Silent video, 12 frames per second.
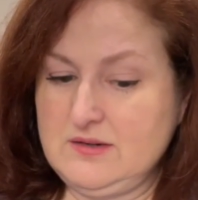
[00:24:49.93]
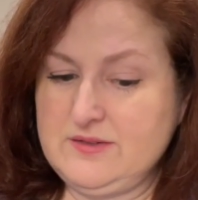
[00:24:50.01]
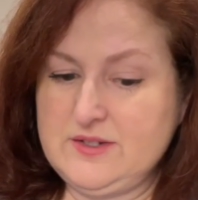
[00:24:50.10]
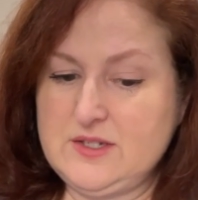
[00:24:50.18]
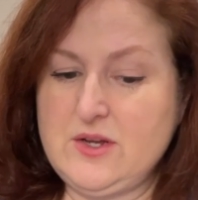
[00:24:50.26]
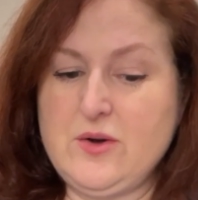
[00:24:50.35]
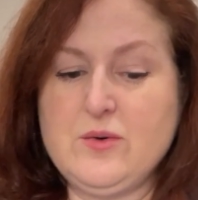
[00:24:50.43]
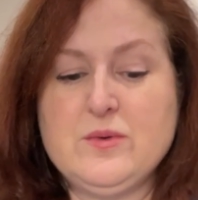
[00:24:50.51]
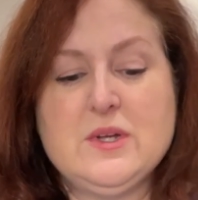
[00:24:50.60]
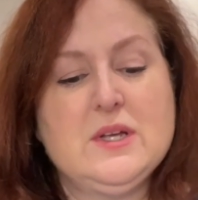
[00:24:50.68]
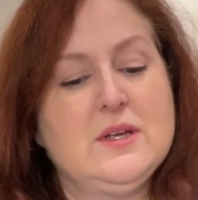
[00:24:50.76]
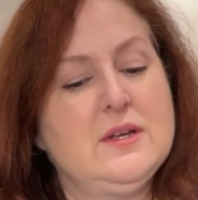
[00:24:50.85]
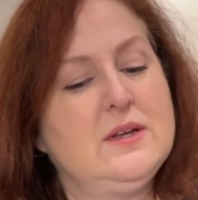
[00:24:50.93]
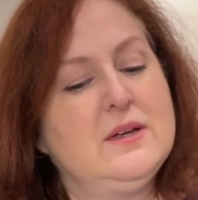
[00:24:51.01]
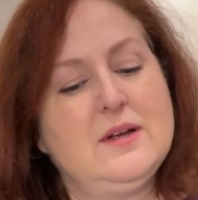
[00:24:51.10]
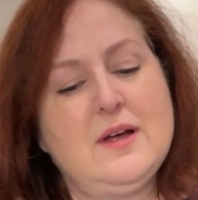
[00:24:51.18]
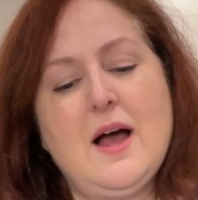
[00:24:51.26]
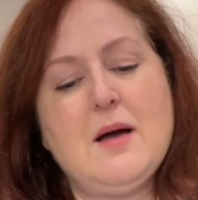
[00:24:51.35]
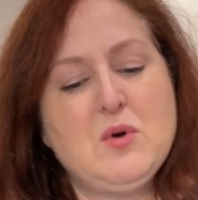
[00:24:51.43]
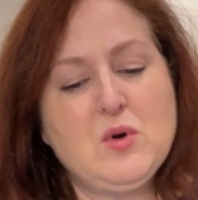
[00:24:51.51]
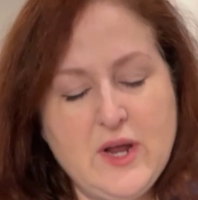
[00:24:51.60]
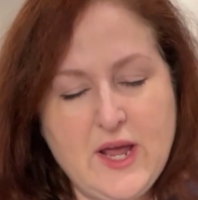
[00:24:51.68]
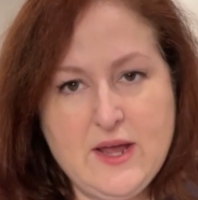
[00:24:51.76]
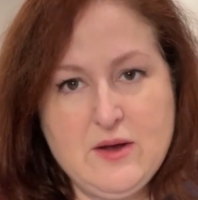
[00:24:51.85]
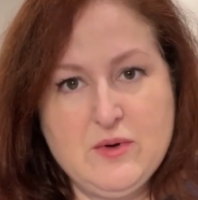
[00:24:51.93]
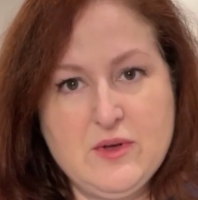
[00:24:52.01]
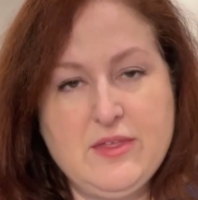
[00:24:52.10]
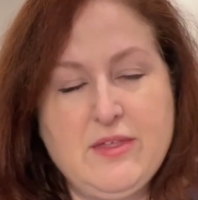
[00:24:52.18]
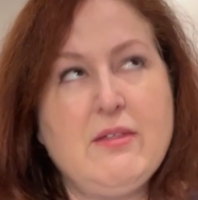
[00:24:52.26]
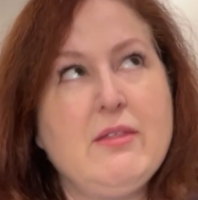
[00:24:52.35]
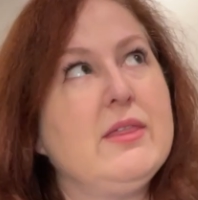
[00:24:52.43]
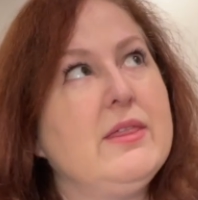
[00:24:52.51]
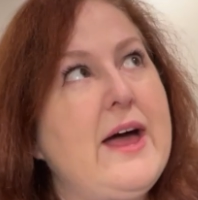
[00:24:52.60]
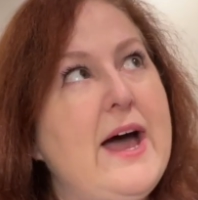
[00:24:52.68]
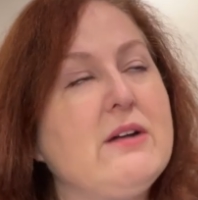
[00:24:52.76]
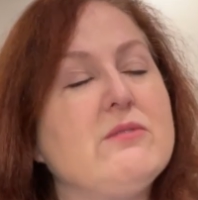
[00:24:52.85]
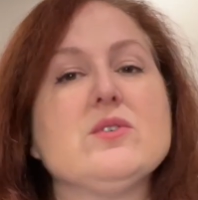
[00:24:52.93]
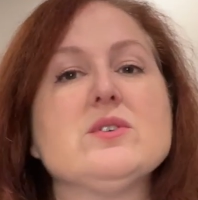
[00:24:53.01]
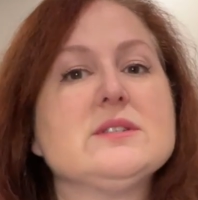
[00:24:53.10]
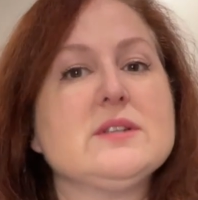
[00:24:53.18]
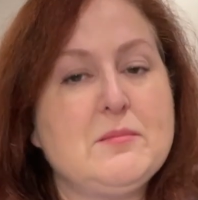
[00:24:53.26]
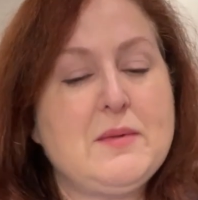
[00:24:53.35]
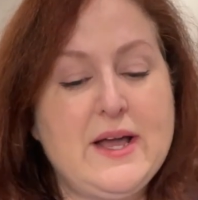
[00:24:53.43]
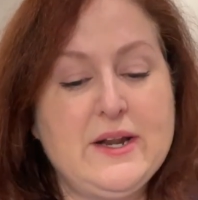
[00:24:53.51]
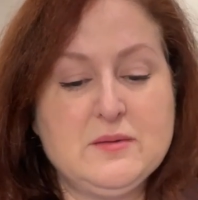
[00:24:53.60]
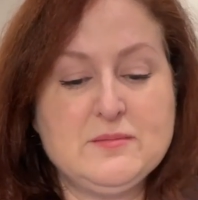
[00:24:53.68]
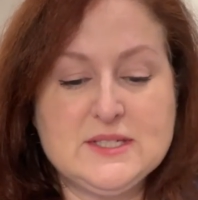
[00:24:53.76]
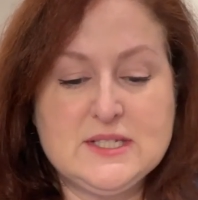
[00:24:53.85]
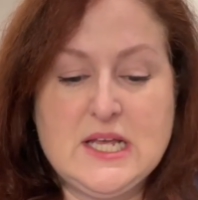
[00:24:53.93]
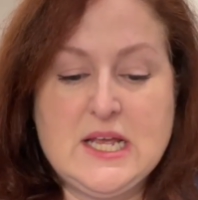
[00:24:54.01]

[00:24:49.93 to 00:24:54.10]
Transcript: So I'm okay with that for some items.